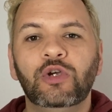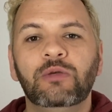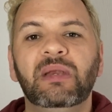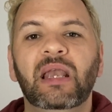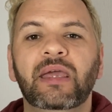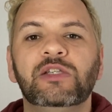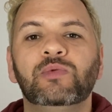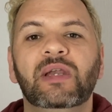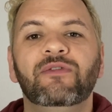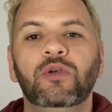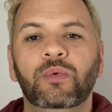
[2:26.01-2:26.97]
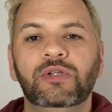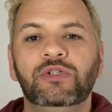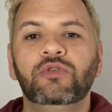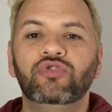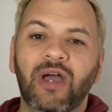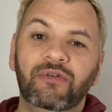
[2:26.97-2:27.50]
could be like as well if you were
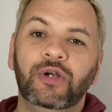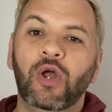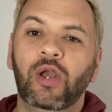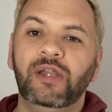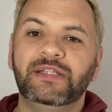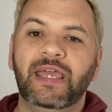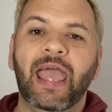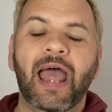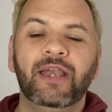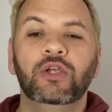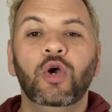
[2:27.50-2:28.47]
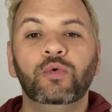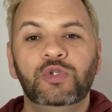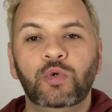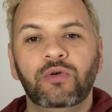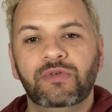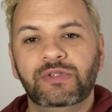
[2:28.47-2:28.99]
to travel on holiday and go
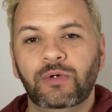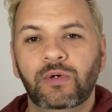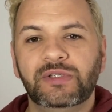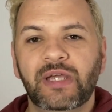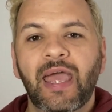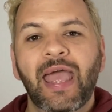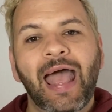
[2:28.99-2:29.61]
to a resort.